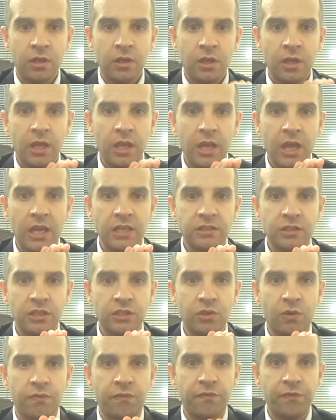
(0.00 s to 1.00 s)
He has
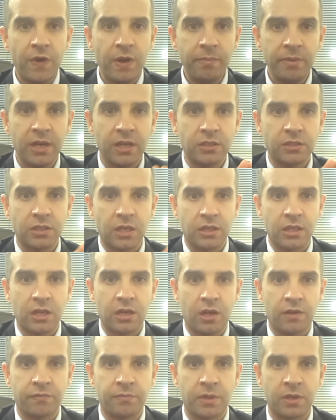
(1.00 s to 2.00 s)
his own family inside the
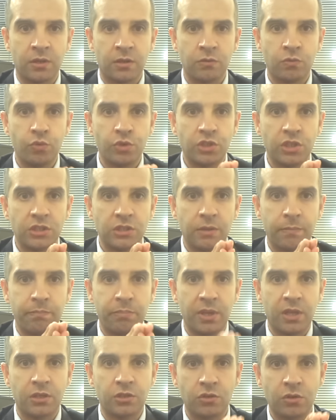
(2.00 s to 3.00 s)
government, which is the
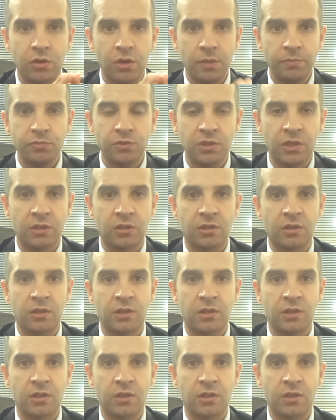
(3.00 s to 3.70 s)
biggest corrupter.